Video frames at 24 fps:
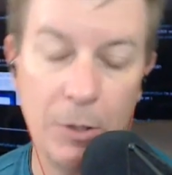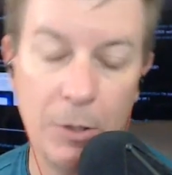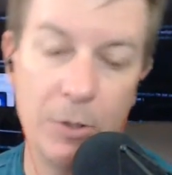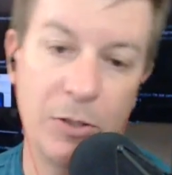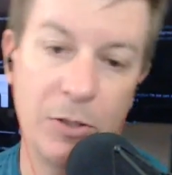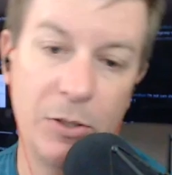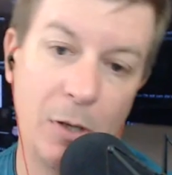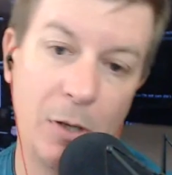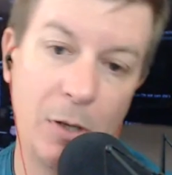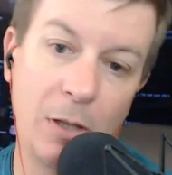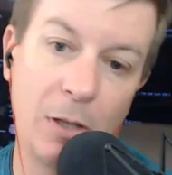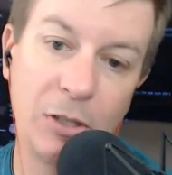
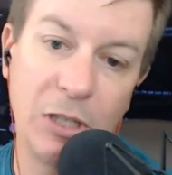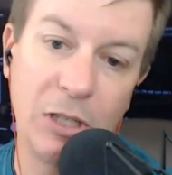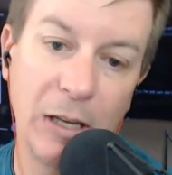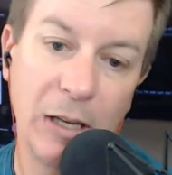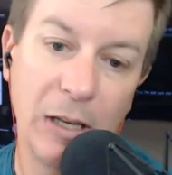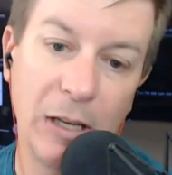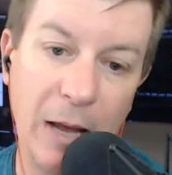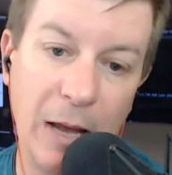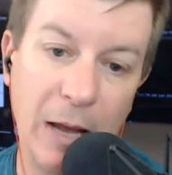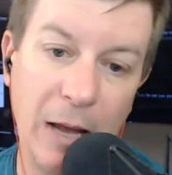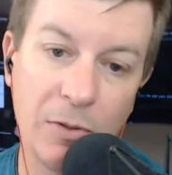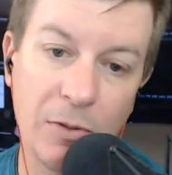Synology
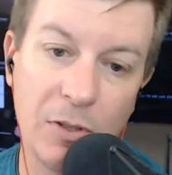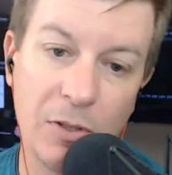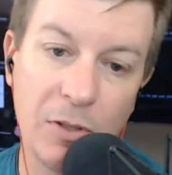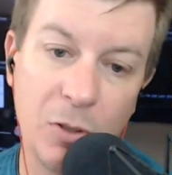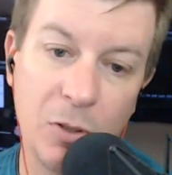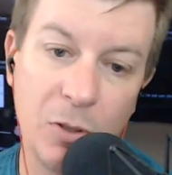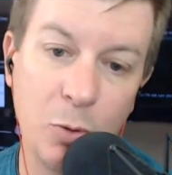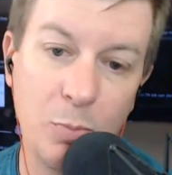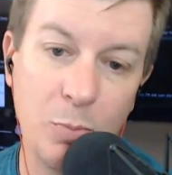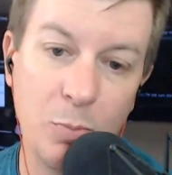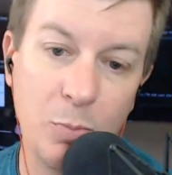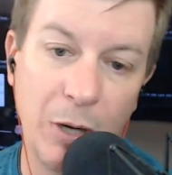announced
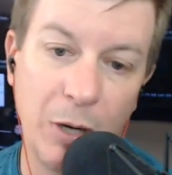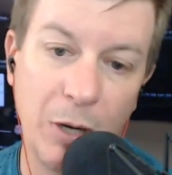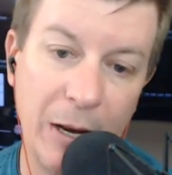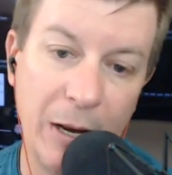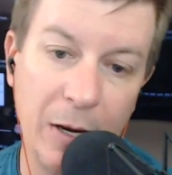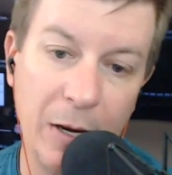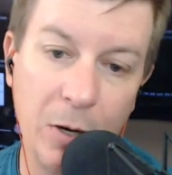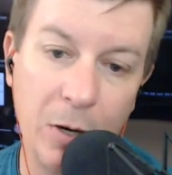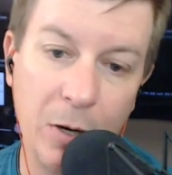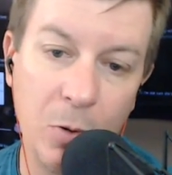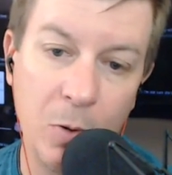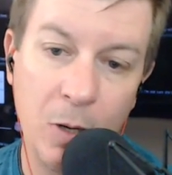2 brand
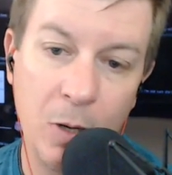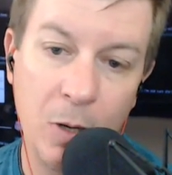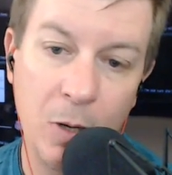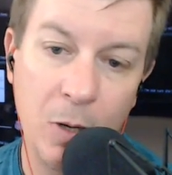new